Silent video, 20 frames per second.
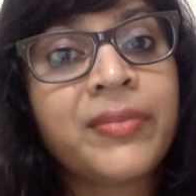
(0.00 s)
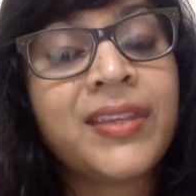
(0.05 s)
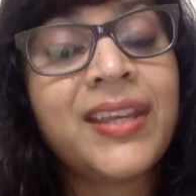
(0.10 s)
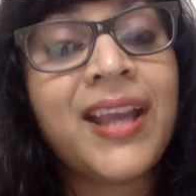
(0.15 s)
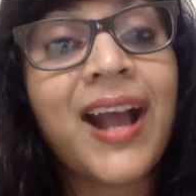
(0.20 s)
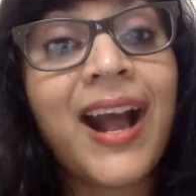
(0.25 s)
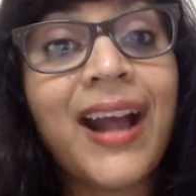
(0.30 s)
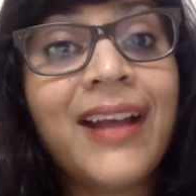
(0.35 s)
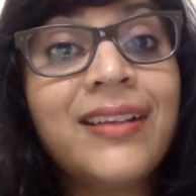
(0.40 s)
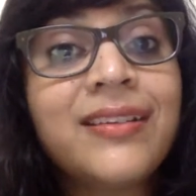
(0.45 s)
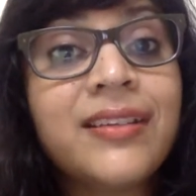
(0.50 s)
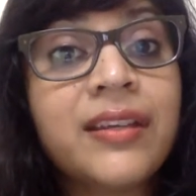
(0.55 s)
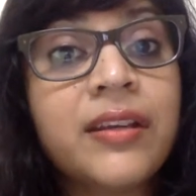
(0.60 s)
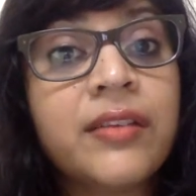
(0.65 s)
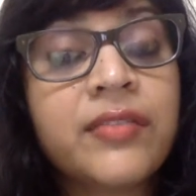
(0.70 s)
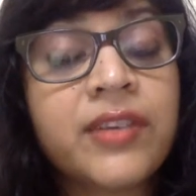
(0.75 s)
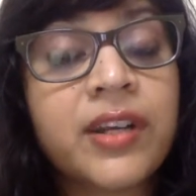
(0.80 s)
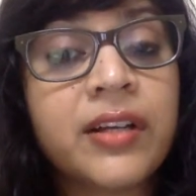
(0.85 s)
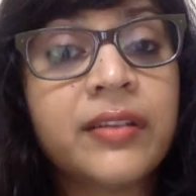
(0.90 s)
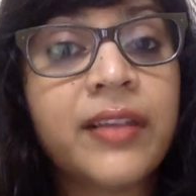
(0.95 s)
the idea
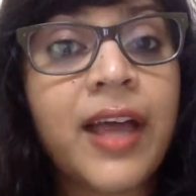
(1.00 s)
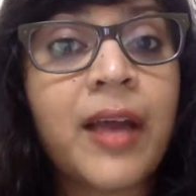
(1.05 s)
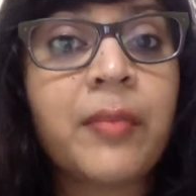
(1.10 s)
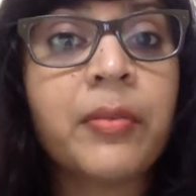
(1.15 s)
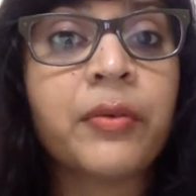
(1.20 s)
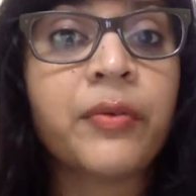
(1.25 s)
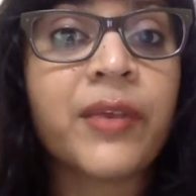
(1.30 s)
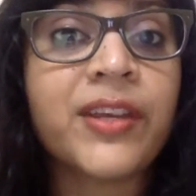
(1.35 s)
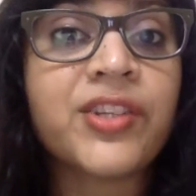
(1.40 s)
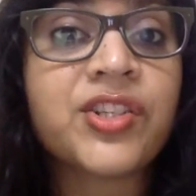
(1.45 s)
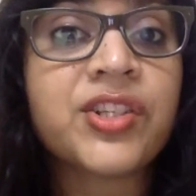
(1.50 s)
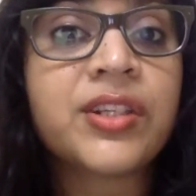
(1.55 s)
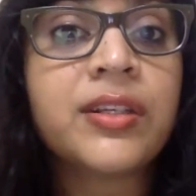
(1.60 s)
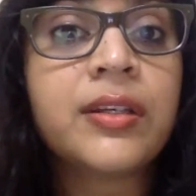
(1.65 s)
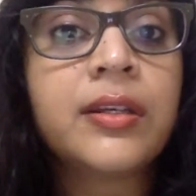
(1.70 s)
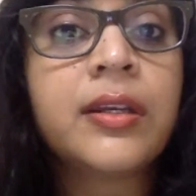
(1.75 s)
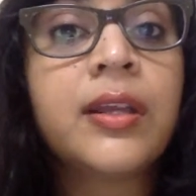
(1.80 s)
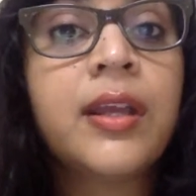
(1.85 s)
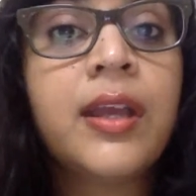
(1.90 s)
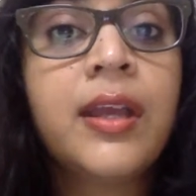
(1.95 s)
of
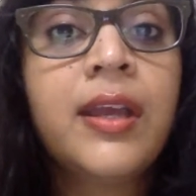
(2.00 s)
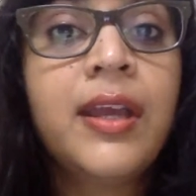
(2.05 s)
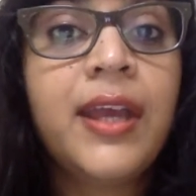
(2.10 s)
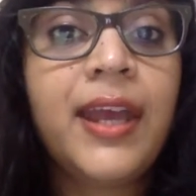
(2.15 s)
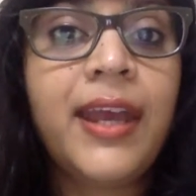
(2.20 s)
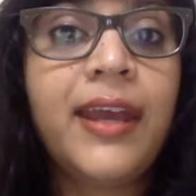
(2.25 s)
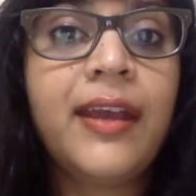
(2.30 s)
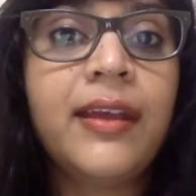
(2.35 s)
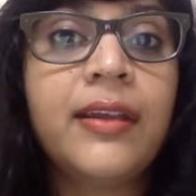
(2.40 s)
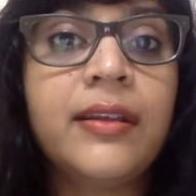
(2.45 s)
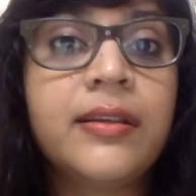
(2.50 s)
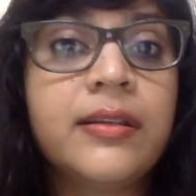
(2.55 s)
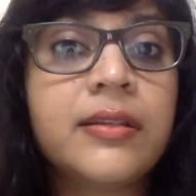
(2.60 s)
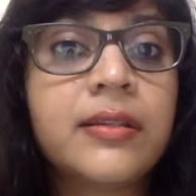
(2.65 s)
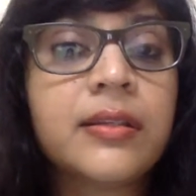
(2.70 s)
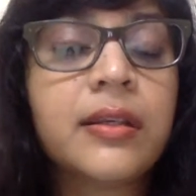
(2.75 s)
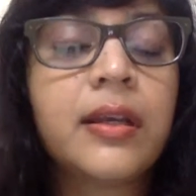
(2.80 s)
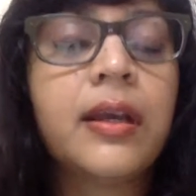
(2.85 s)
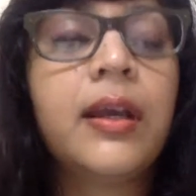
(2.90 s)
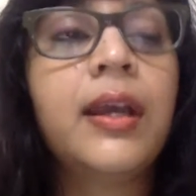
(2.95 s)
collaboration and
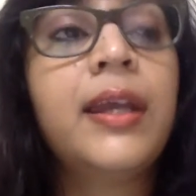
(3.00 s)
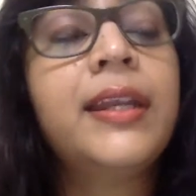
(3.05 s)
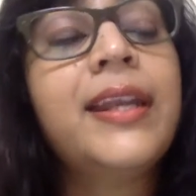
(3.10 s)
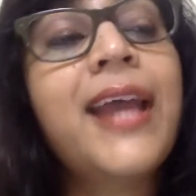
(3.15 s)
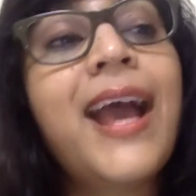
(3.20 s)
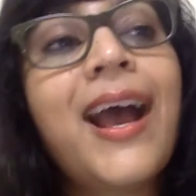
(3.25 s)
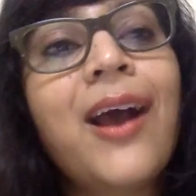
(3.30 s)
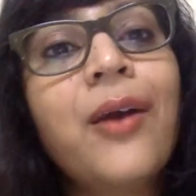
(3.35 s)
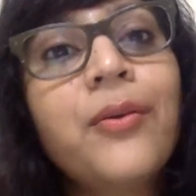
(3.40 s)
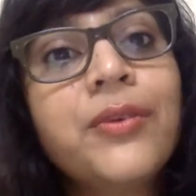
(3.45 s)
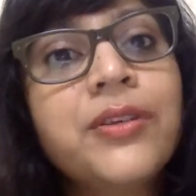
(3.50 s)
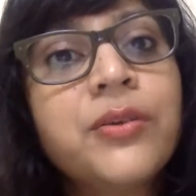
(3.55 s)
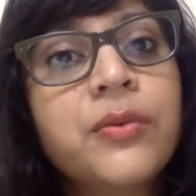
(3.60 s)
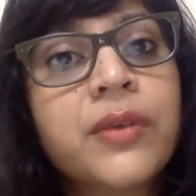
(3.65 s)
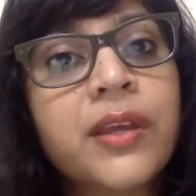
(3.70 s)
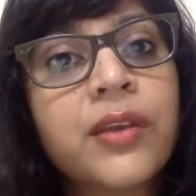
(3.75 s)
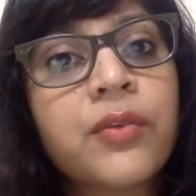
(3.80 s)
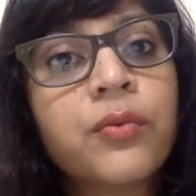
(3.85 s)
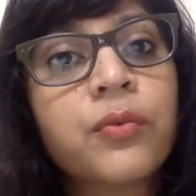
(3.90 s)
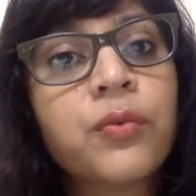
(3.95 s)
how you
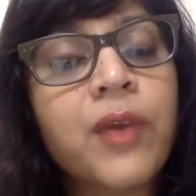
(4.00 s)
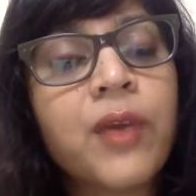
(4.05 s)
can